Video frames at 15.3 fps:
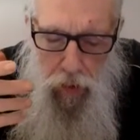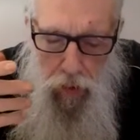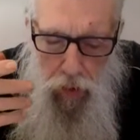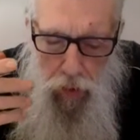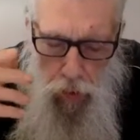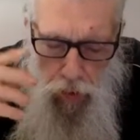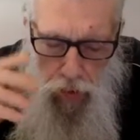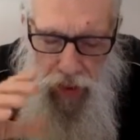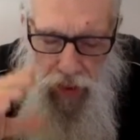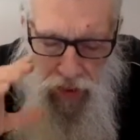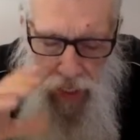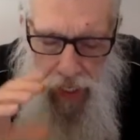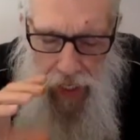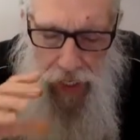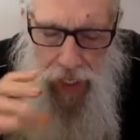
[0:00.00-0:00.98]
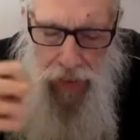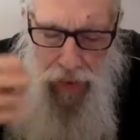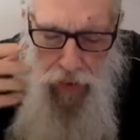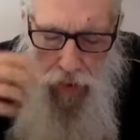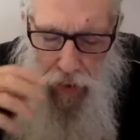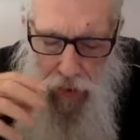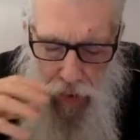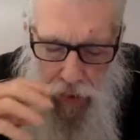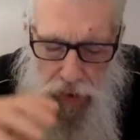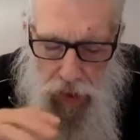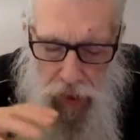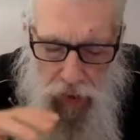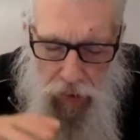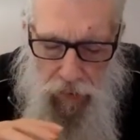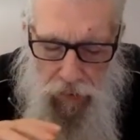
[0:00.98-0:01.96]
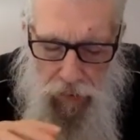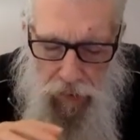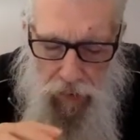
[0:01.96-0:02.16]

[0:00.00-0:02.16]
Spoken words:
You can say that to yourself.